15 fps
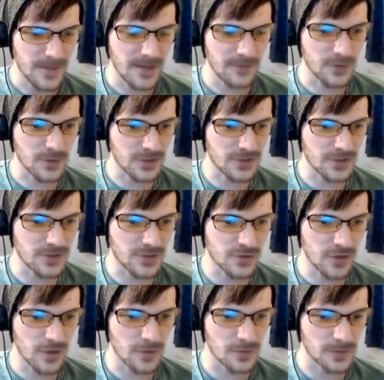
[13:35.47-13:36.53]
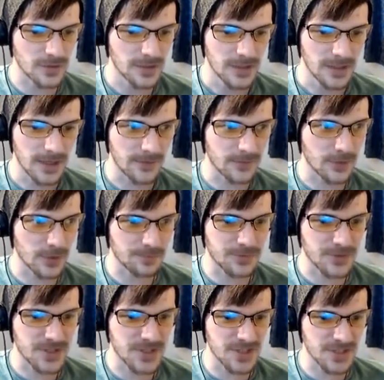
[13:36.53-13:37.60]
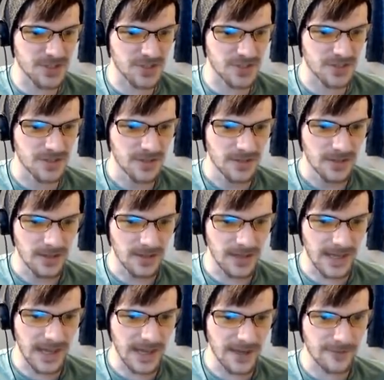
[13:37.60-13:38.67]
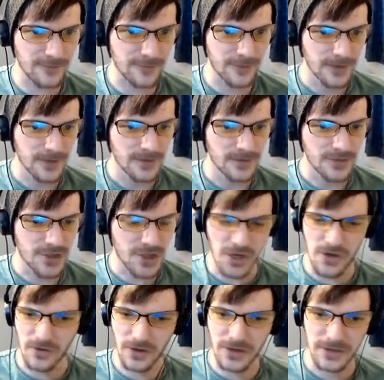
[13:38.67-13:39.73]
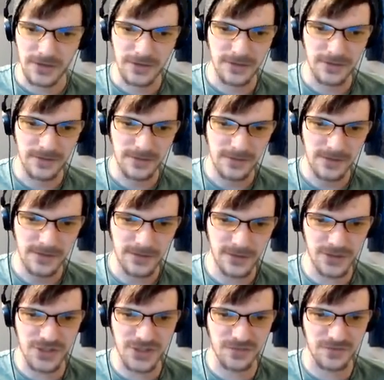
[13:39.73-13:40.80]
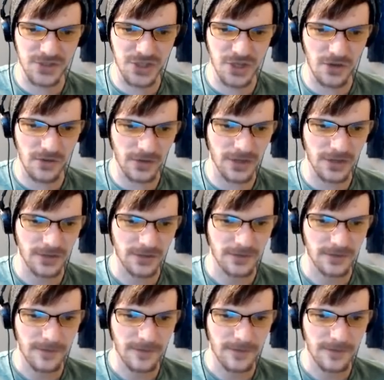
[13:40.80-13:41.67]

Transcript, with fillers: I've got control. I've got precision. I have chonk. Lots of chonk.